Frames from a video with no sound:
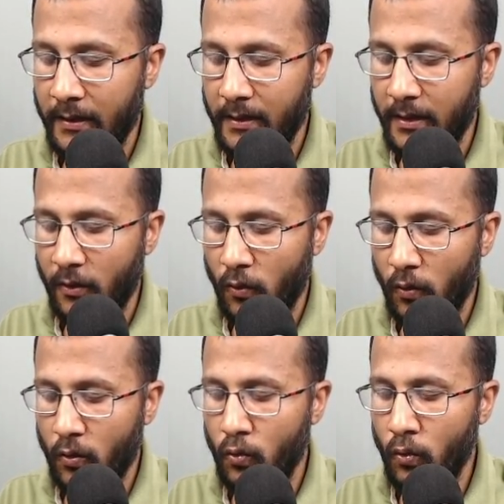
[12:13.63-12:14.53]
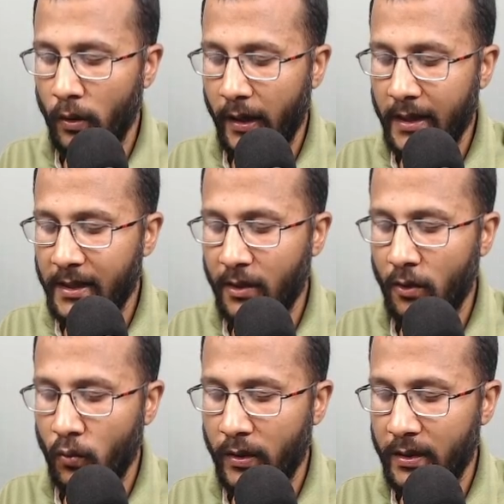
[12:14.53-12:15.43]

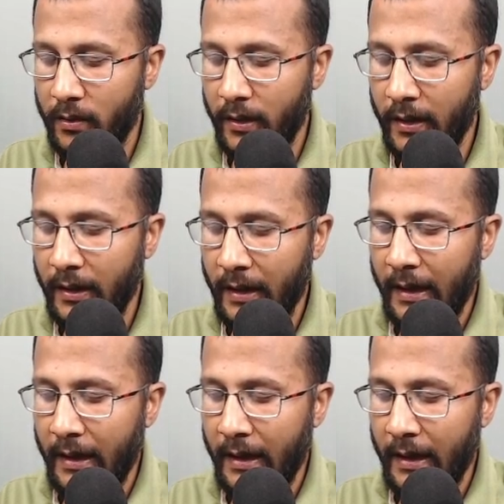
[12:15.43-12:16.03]
A02 is 3,